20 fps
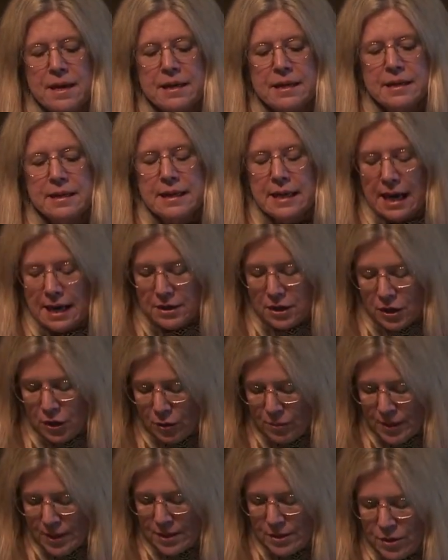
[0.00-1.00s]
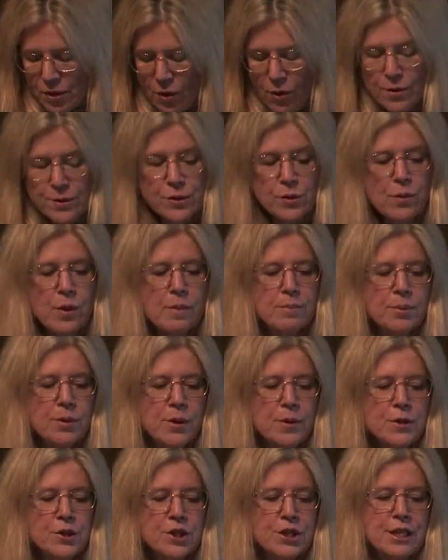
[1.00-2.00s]
Yet humans also
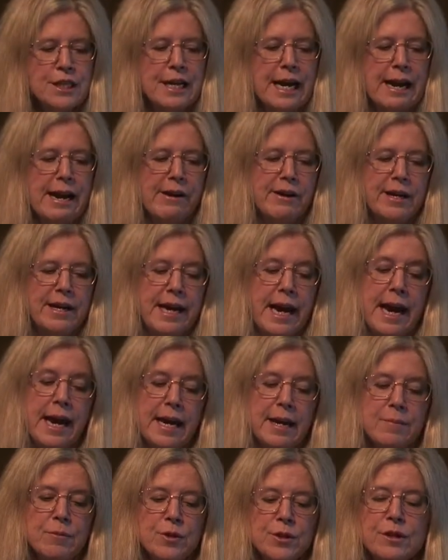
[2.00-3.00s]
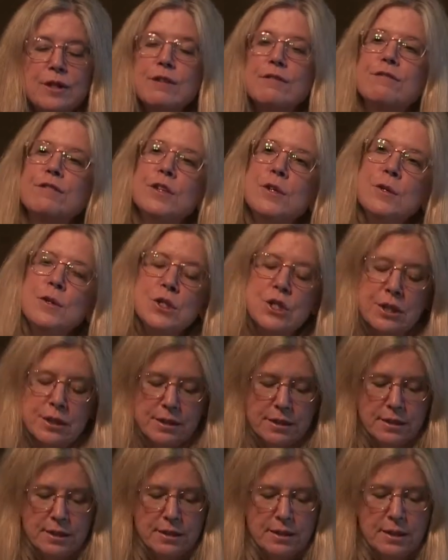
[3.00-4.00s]
approach the ga game with confusion,
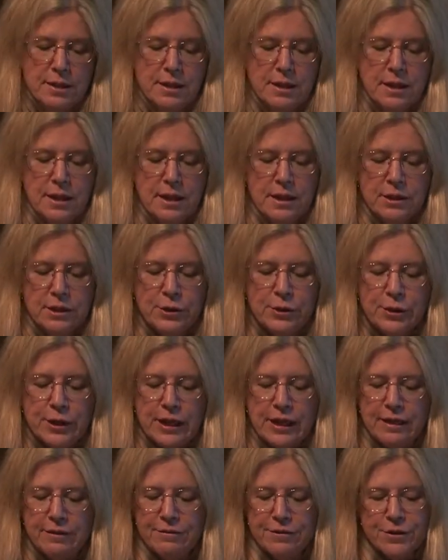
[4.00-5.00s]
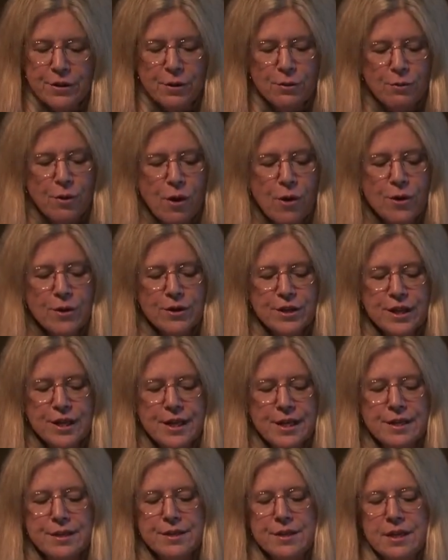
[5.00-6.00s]
looking for the wrong
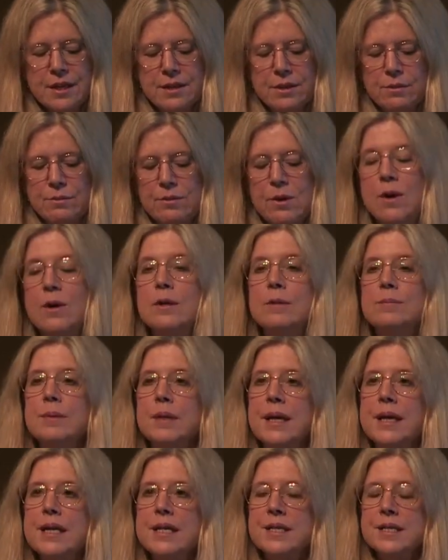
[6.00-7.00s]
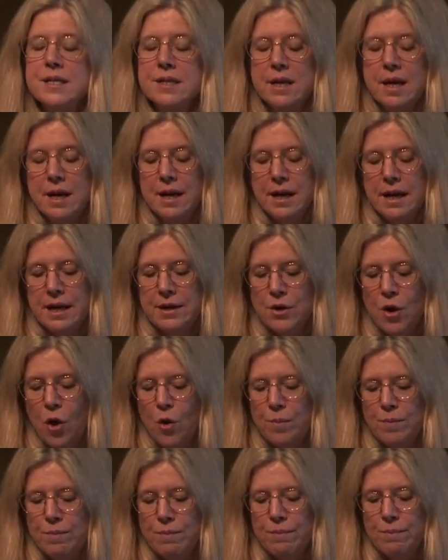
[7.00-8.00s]
things in the wrong place and
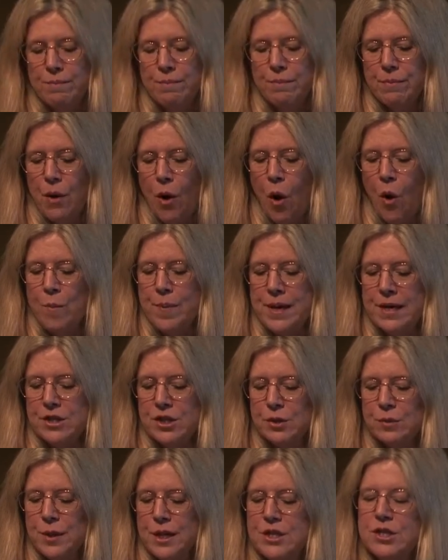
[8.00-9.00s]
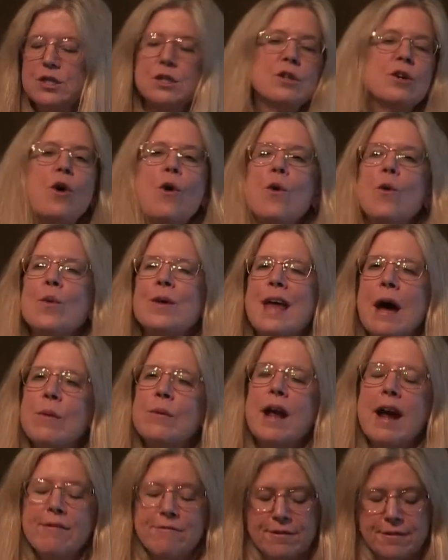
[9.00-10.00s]
hope hoping to reach the goal without
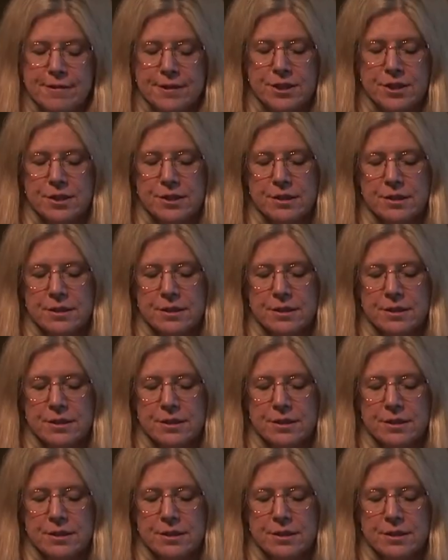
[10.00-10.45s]
effort.